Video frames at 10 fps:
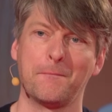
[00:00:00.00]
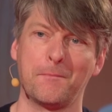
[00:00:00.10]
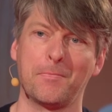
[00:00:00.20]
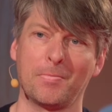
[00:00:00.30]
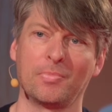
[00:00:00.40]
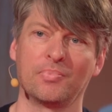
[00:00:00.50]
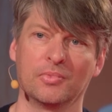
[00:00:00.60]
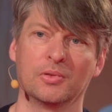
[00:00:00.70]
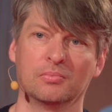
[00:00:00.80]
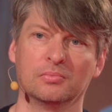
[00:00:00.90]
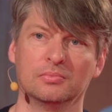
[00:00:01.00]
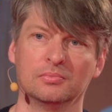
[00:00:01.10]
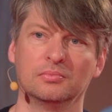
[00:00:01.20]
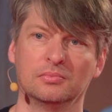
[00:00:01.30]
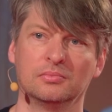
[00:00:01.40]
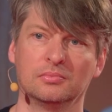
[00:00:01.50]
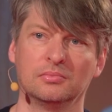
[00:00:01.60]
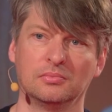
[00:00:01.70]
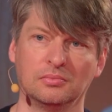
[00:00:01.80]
bursting at the seams, because